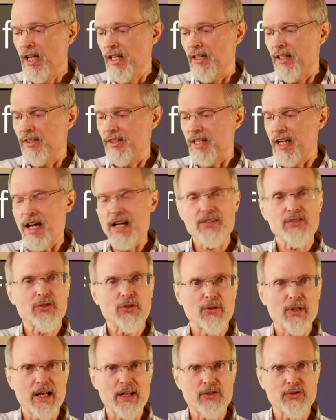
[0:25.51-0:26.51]
The tax
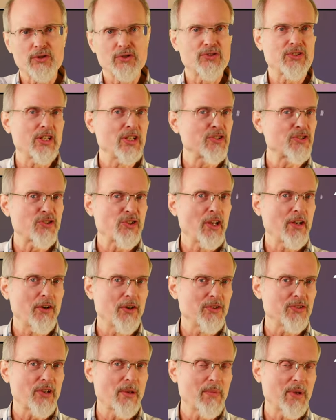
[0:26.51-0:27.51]
collectors and
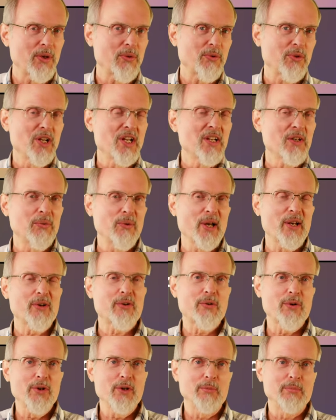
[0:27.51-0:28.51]
sinners. I mean, what a
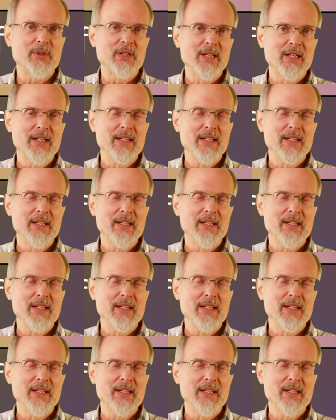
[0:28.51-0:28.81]
group.